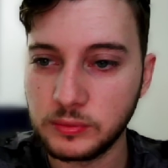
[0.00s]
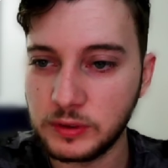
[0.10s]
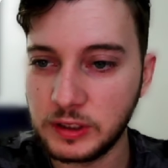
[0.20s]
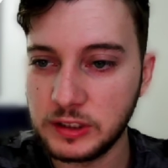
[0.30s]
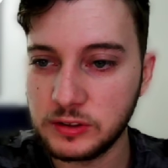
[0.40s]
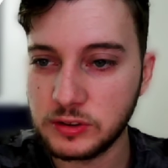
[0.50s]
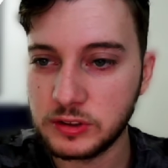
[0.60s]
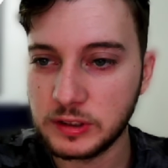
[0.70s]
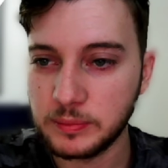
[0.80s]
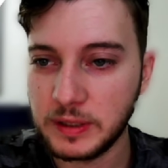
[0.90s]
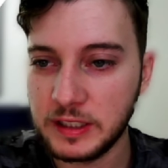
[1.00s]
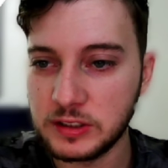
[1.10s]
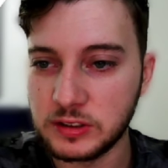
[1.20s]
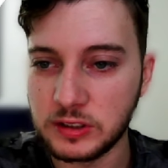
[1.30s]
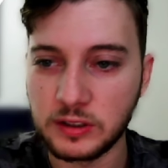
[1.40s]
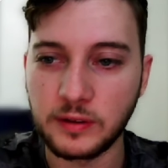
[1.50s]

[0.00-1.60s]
interesting pages here.